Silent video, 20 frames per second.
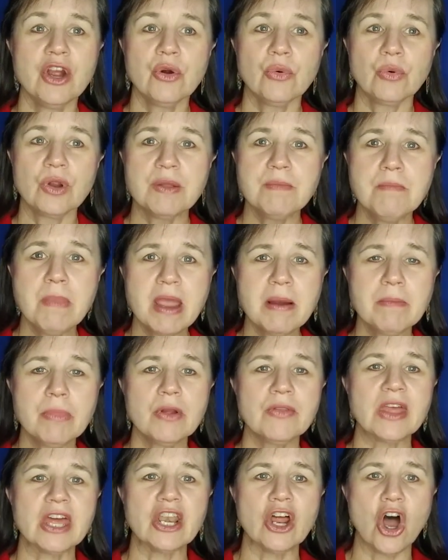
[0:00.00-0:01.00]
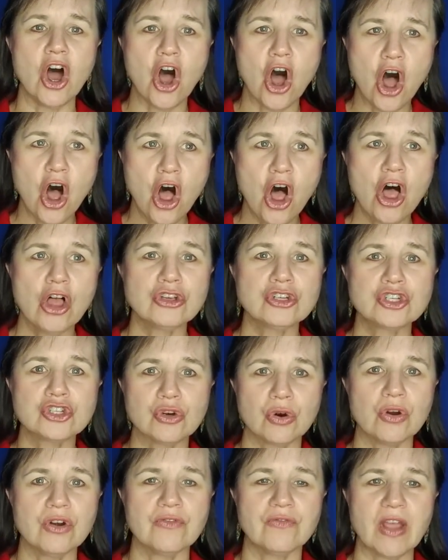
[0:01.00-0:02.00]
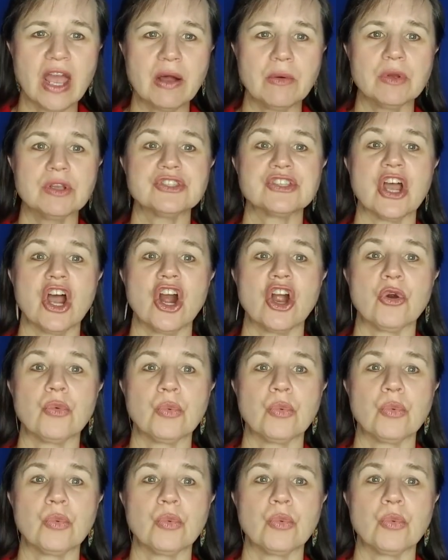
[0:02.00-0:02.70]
Remember that all short vowels are